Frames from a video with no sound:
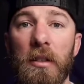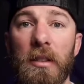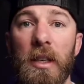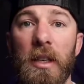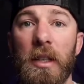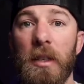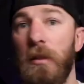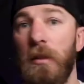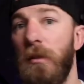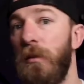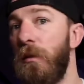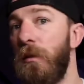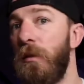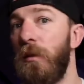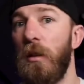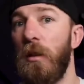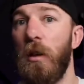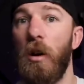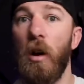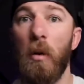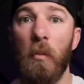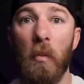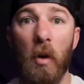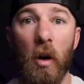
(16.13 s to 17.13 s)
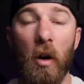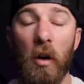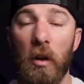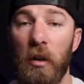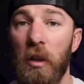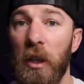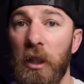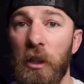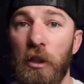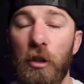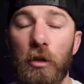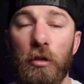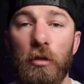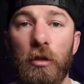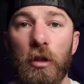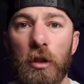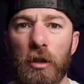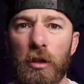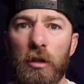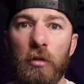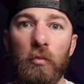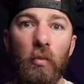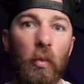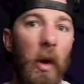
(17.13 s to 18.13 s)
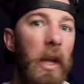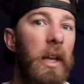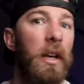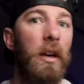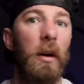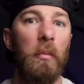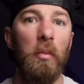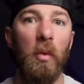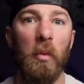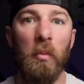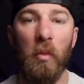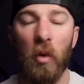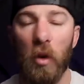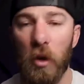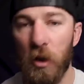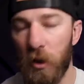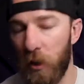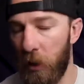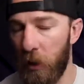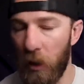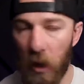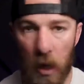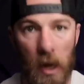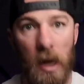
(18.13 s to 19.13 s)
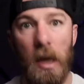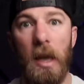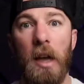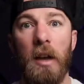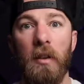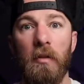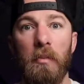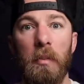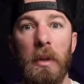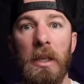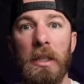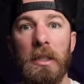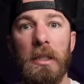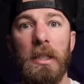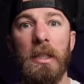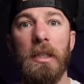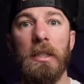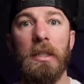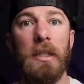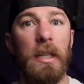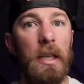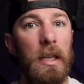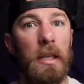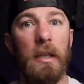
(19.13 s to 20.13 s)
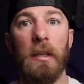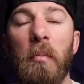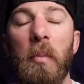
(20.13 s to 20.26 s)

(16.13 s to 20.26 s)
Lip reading: it come on? Like, do you just wake up one morning and you're like, I have PTSD?